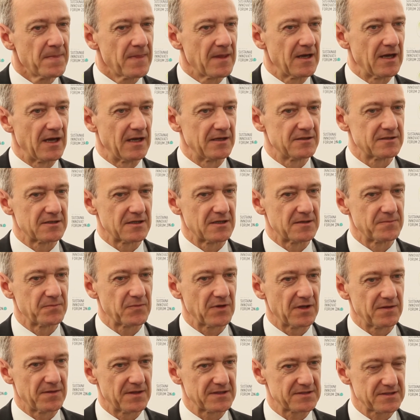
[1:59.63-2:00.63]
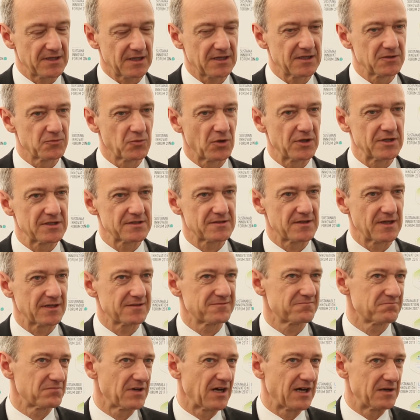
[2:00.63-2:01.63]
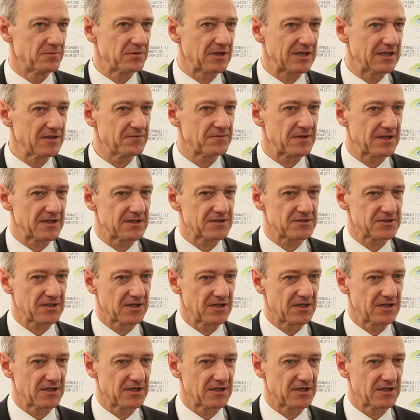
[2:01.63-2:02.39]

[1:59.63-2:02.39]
And the second one is that I believe there's